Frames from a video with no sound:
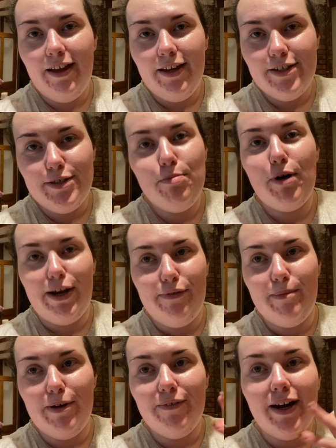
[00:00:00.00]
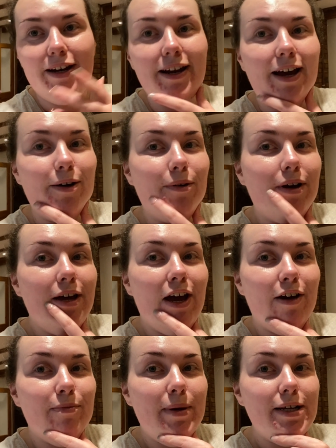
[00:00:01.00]
Just pray for me right now.
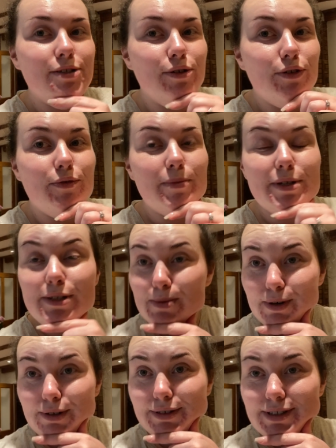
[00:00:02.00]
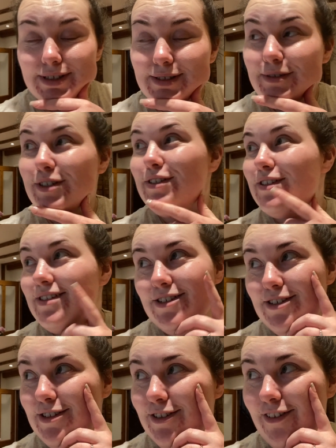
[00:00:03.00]
I've picked all of my spots, which is
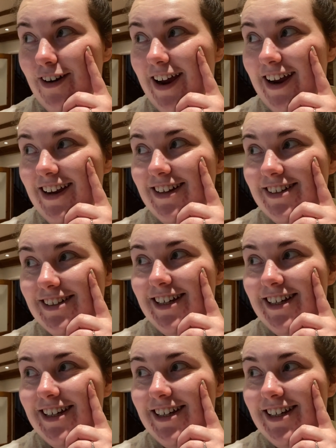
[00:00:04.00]
just great.